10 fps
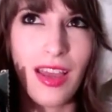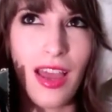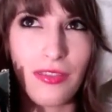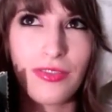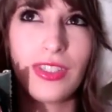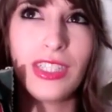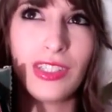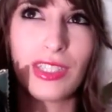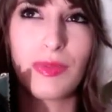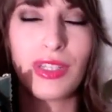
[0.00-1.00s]
every
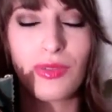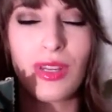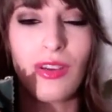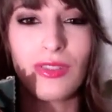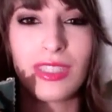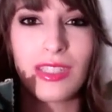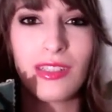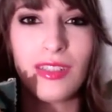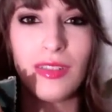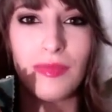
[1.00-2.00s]
Christmas when I was
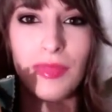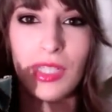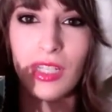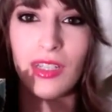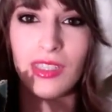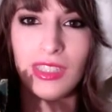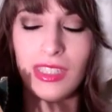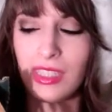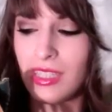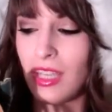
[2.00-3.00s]
little,
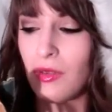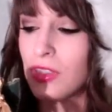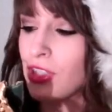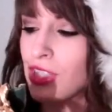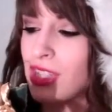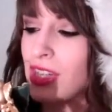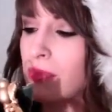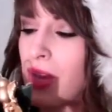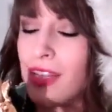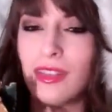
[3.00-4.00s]
because they were just
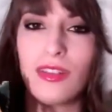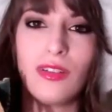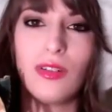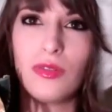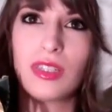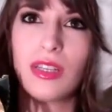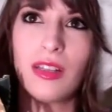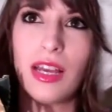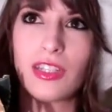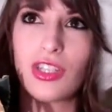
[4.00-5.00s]
like my little own
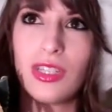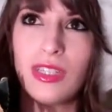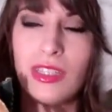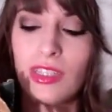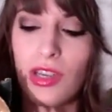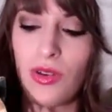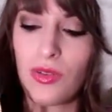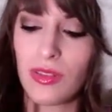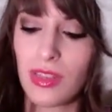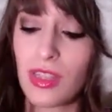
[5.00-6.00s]
collection,
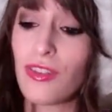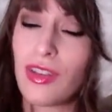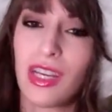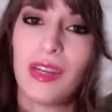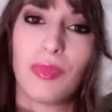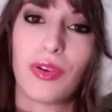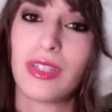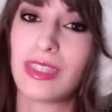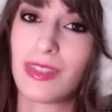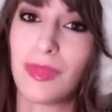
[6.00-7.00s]
so they're very
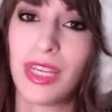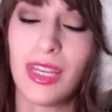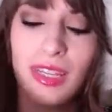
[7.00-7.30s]
important to me.